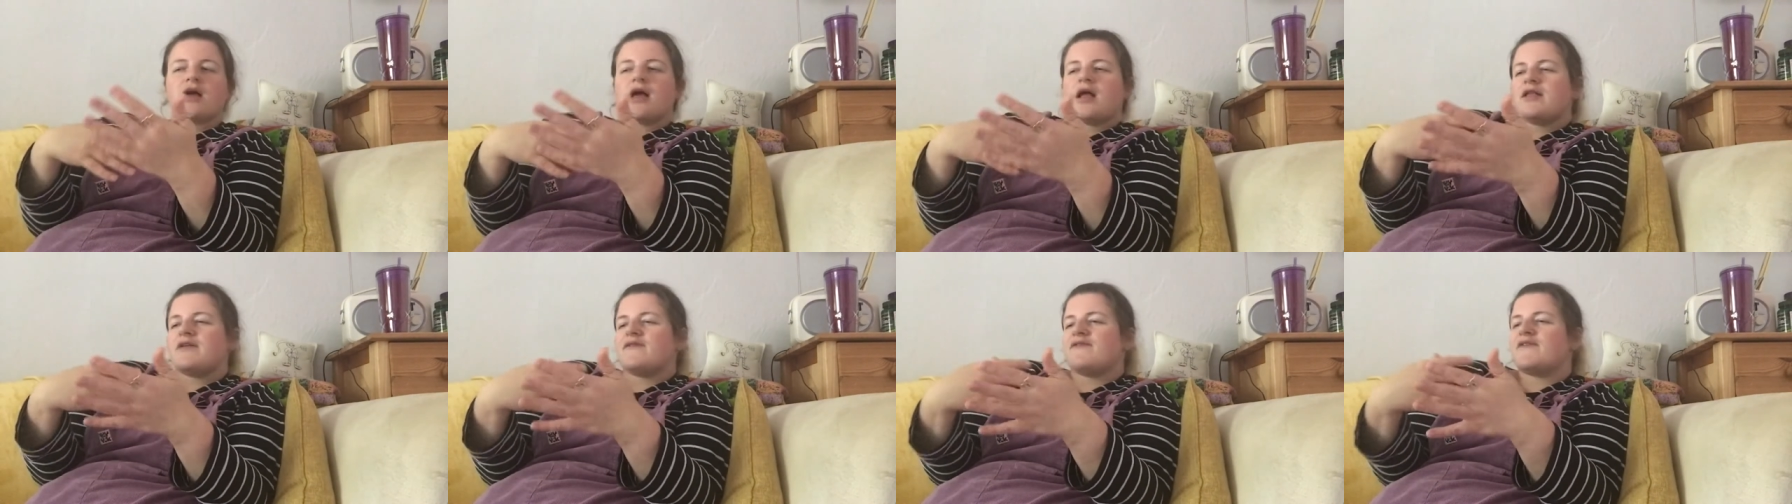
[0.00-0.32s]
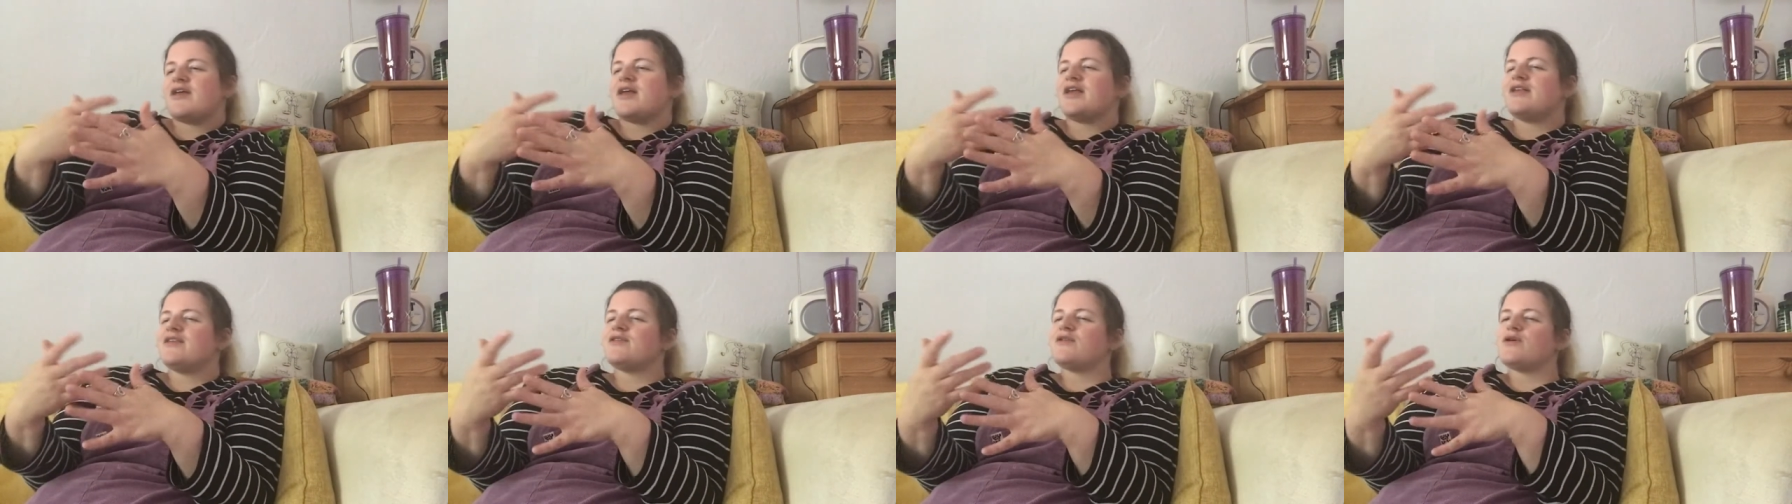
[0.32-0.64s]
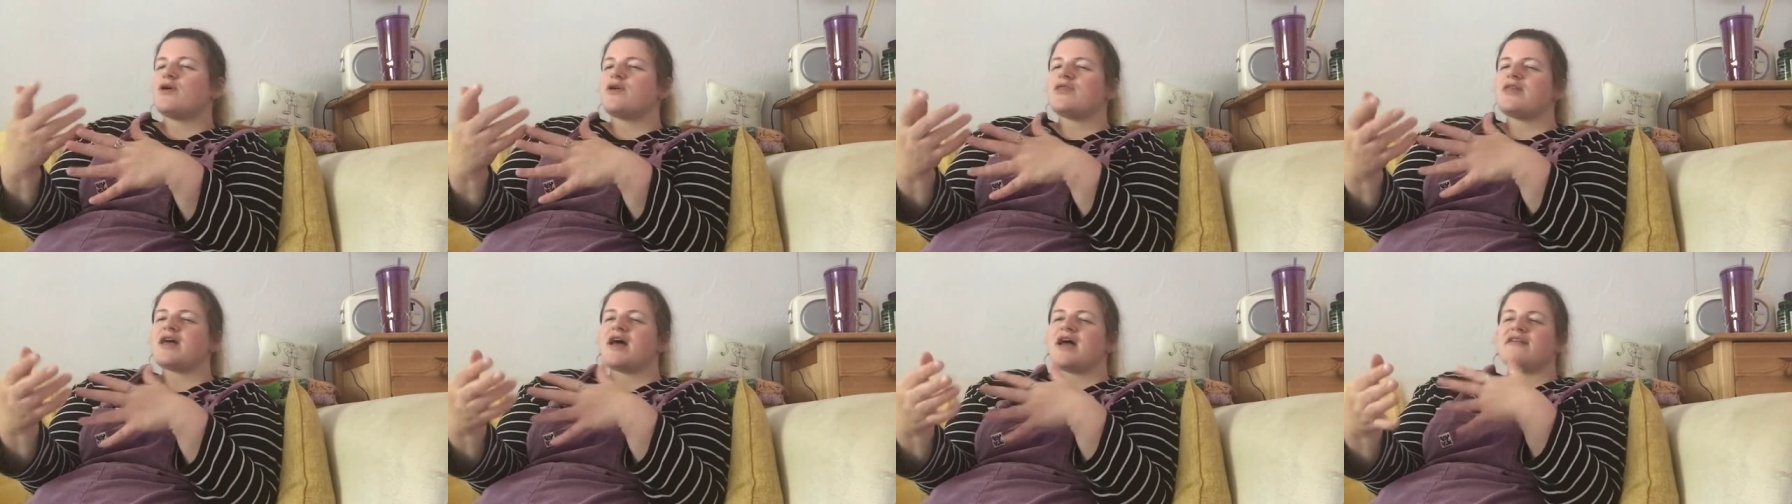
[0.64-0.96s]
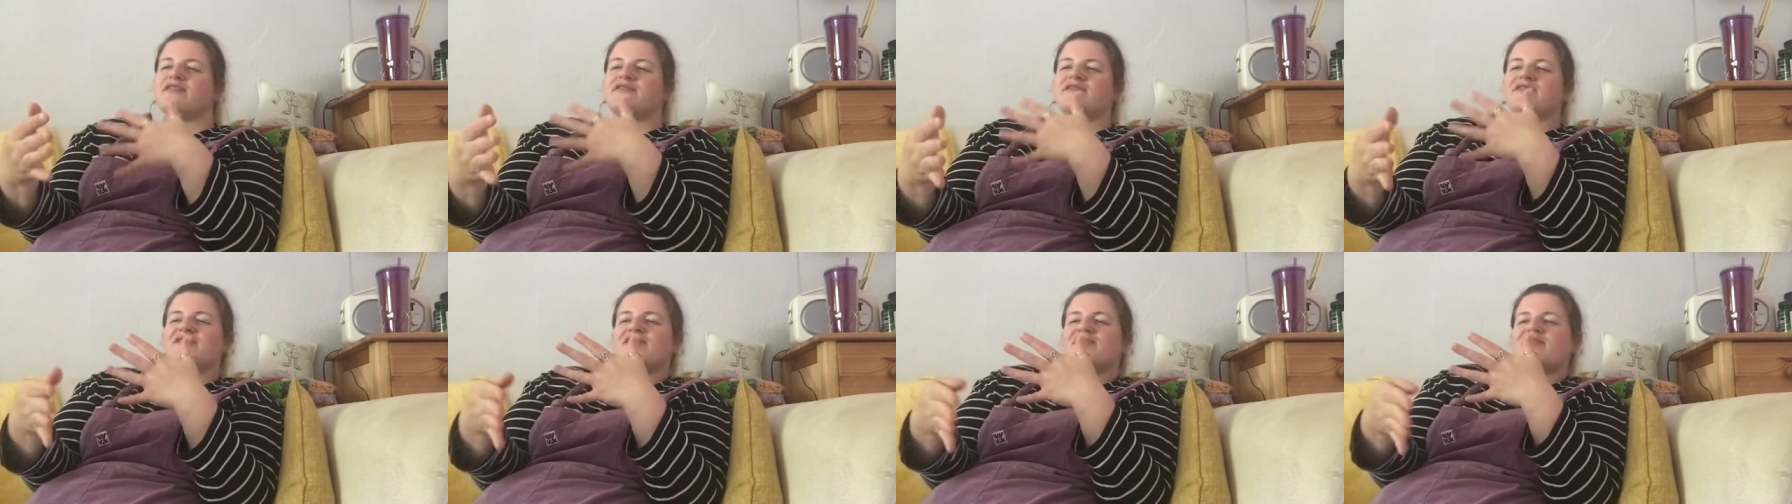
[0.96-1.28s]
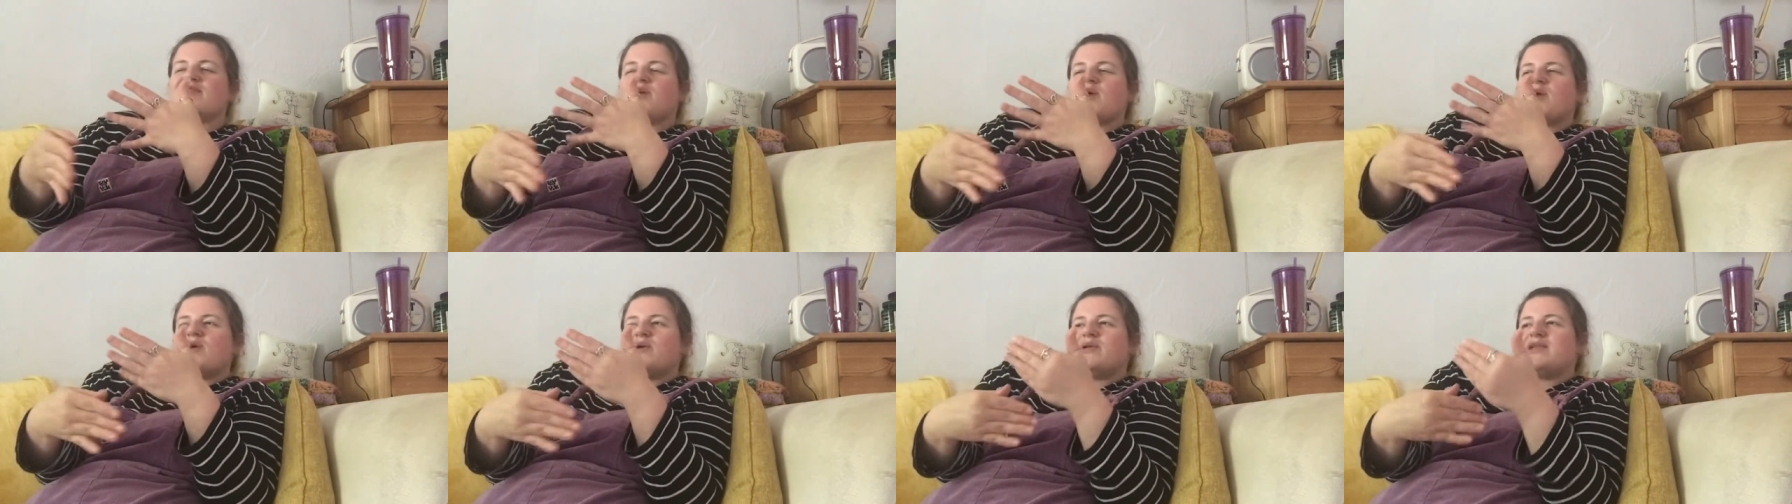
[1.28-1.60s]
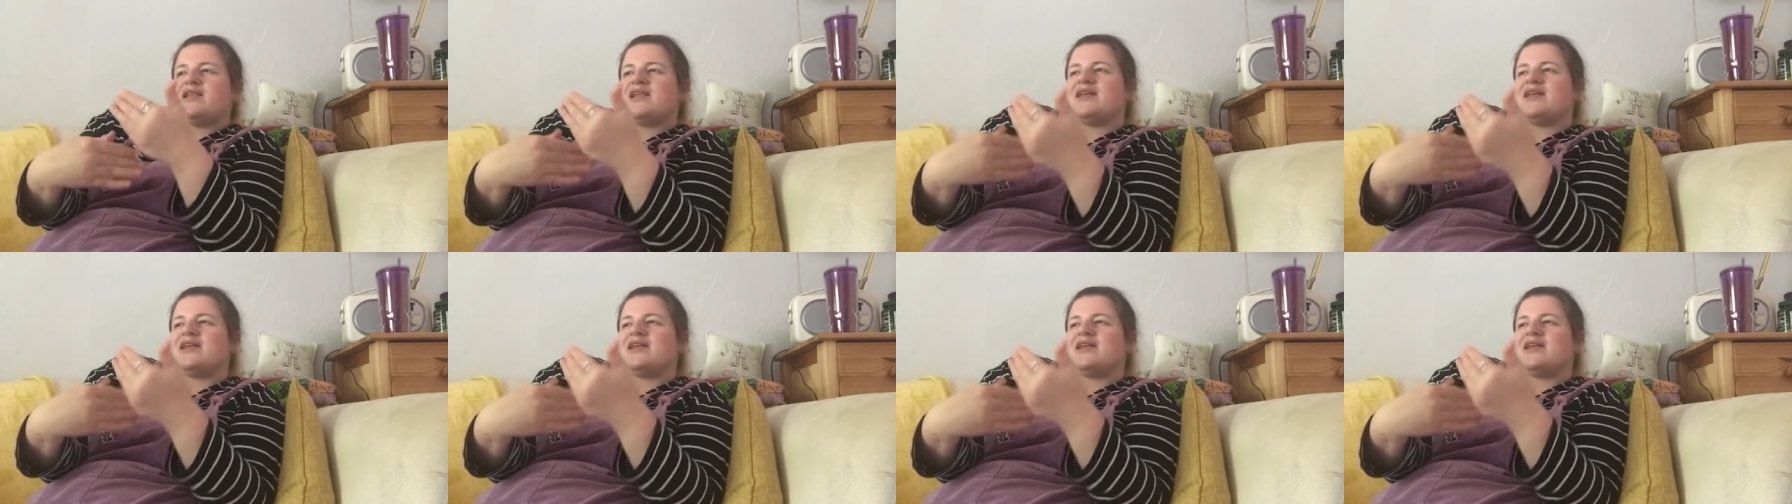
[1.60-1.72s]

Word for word: kind of it's got that slow